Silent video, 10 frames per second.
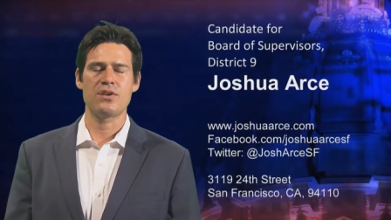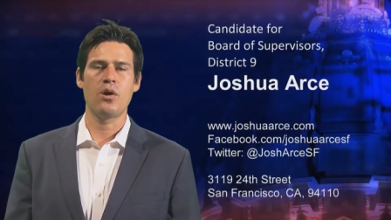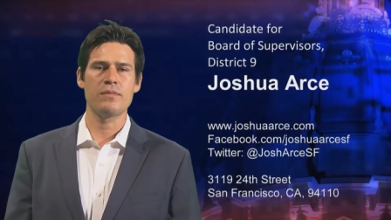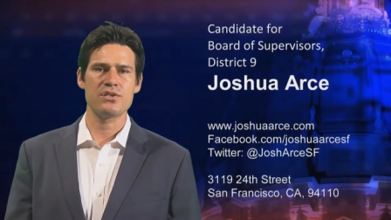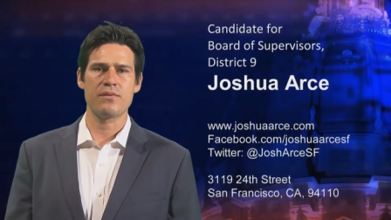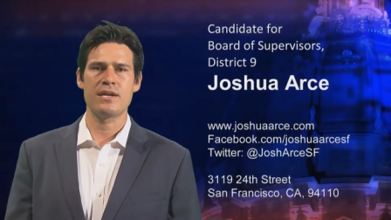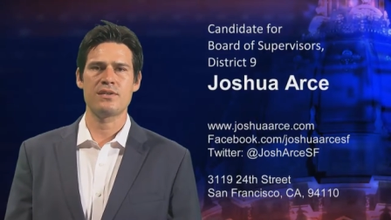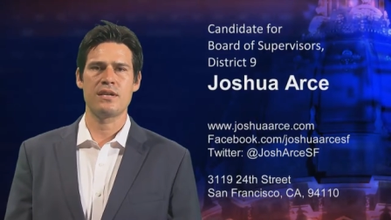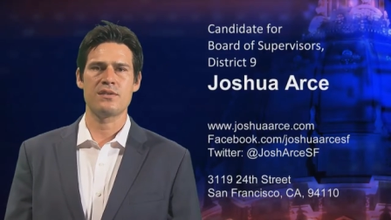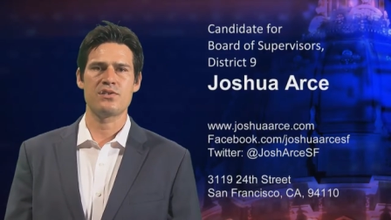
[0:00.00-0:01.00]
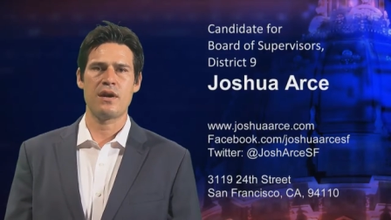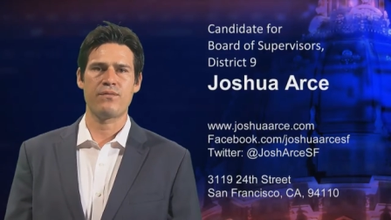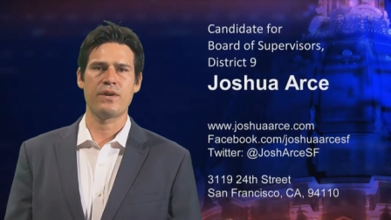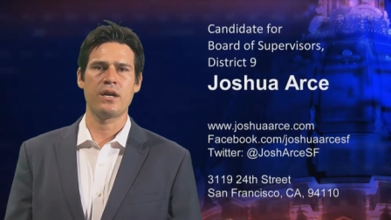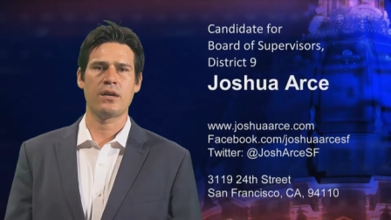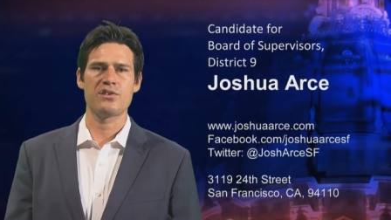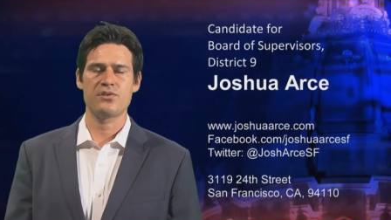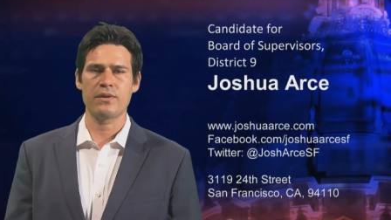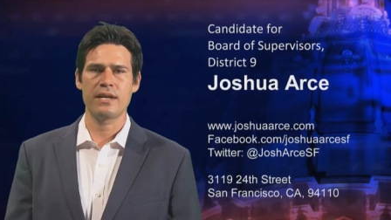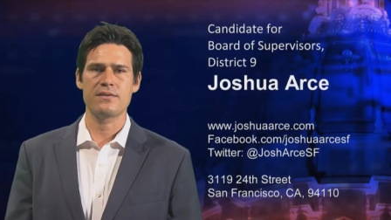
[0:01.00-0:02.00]
homeless residents suffering on our
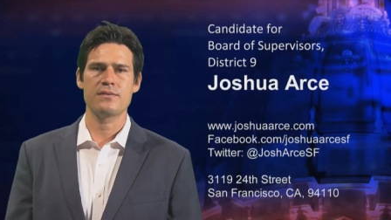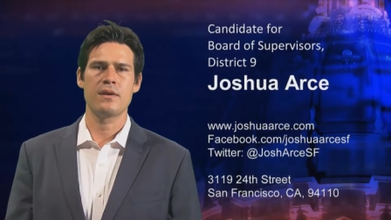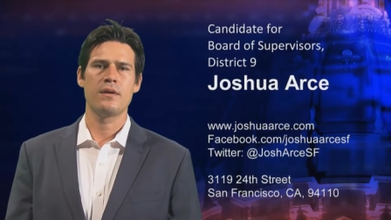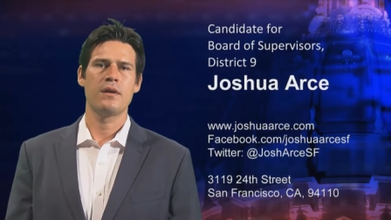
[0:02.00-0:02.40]
streets,